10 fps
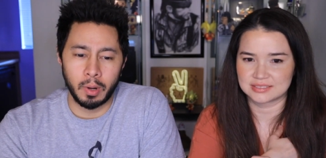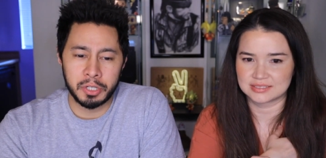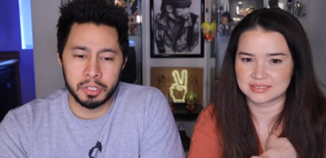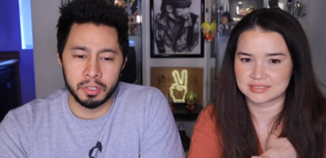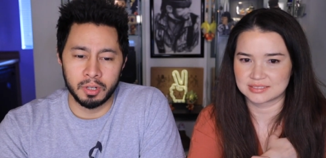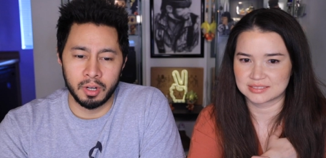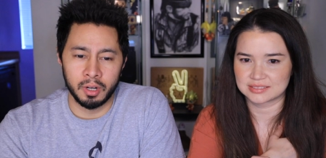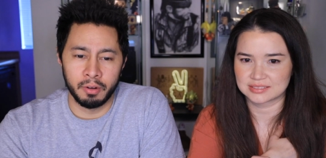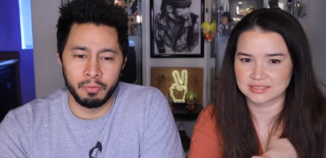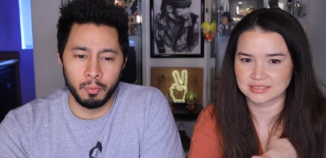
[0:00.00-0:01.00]
Speaker 1: question
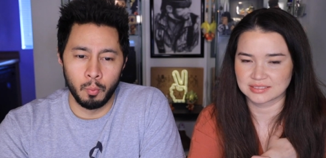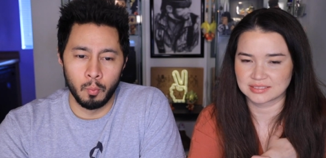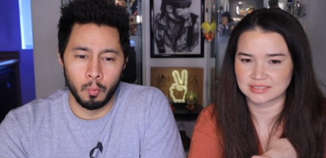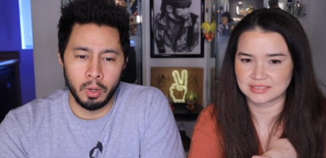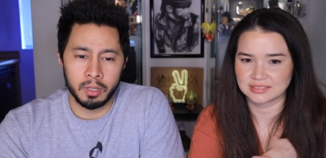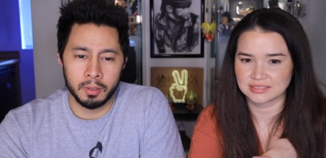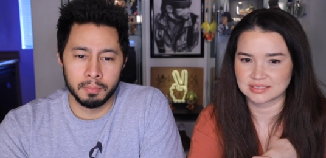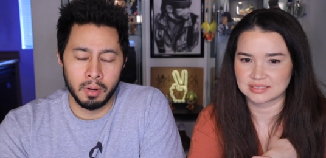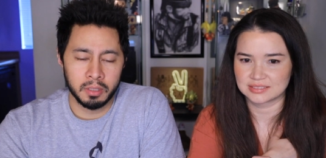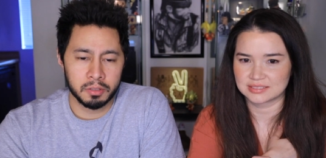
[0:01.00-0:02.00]
of what are
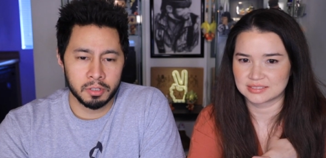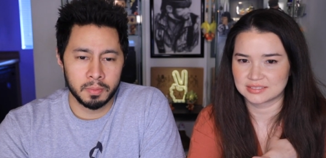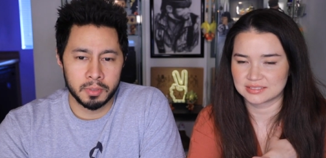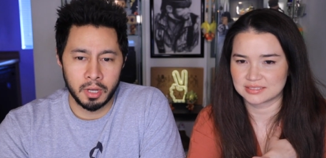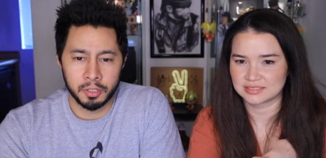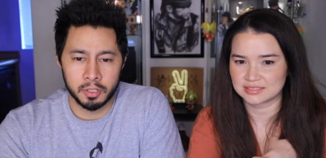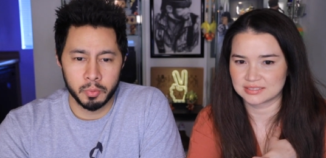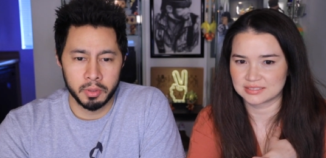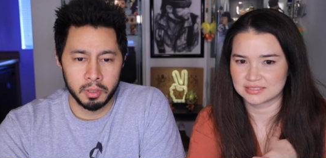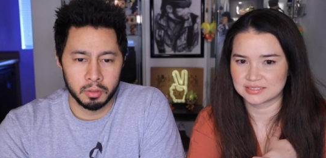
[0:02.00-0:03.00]
monsters obsessions
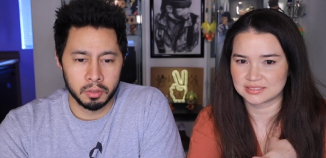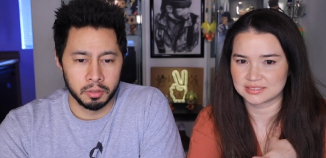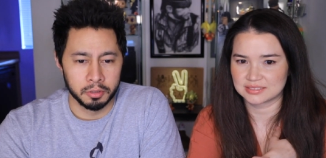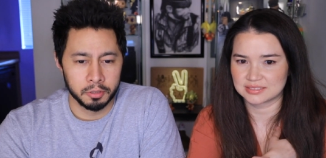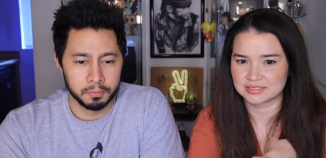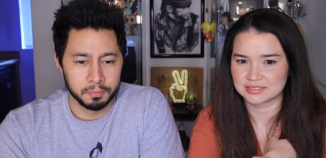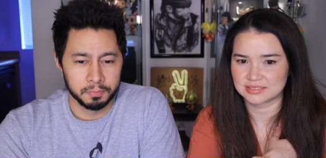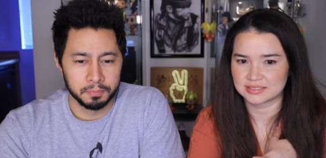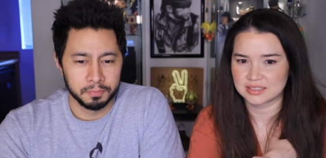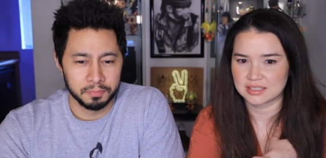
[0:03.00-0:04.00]
with little girls?
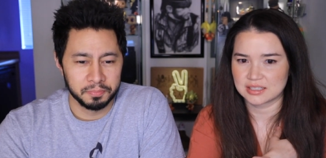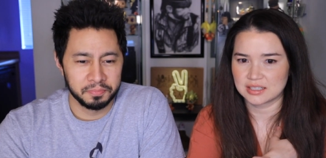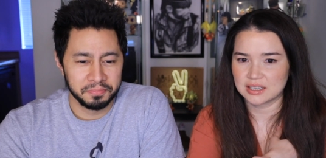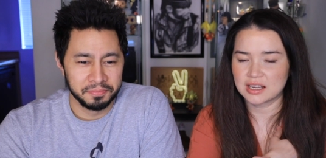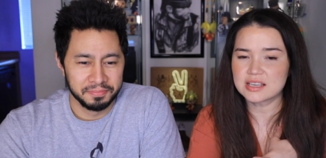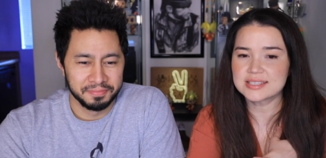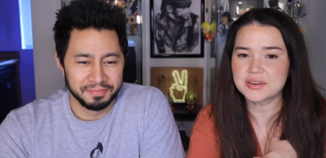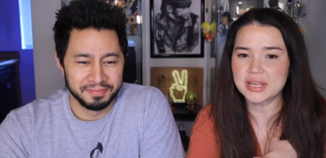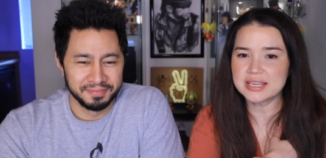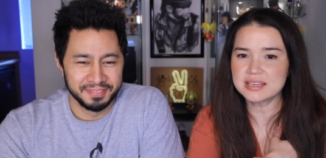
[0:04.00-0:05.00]
Speaker 2: Cuz
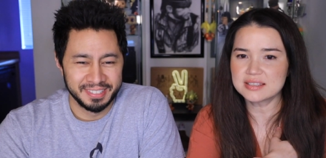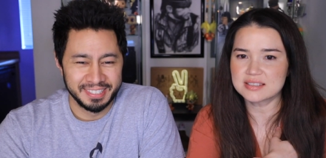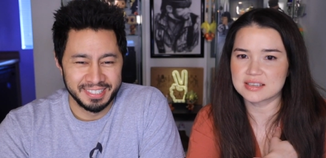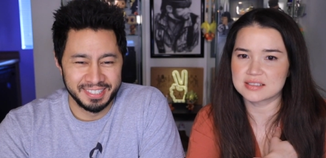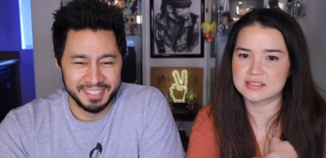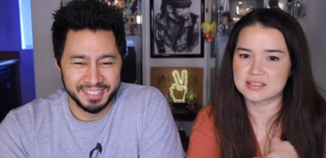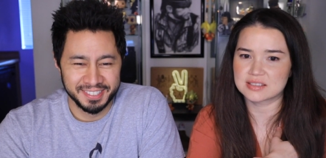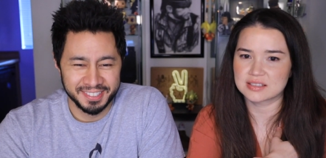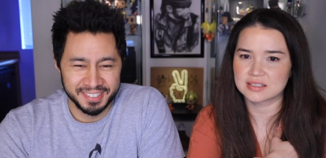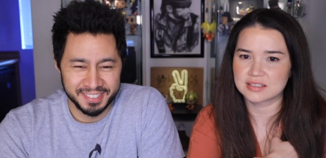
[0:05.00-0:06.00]
they're
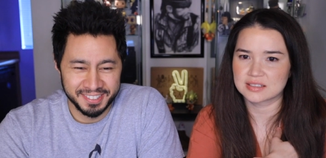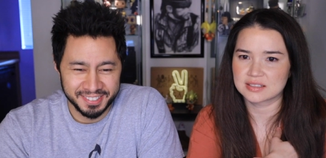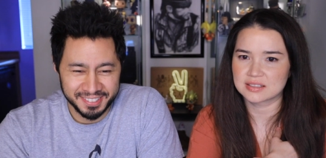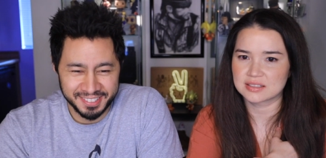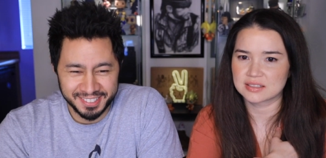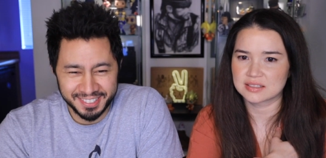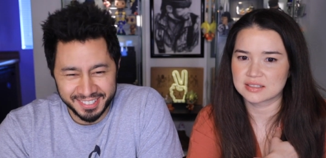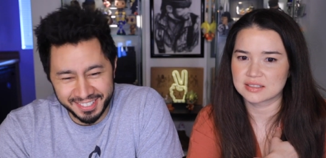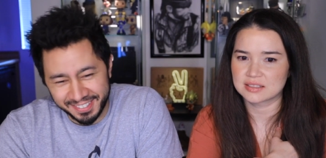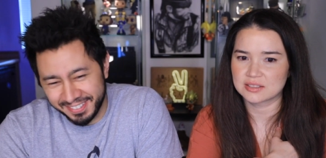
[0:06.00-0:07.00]
innocent.
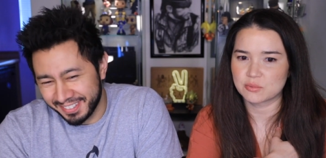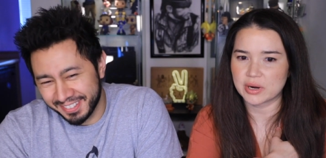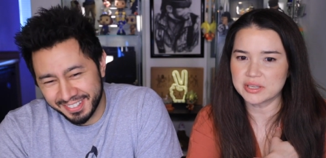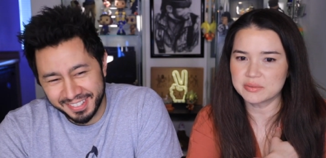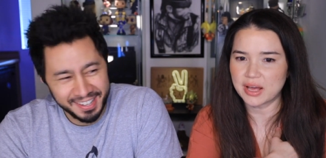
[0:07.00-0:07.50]
Why are you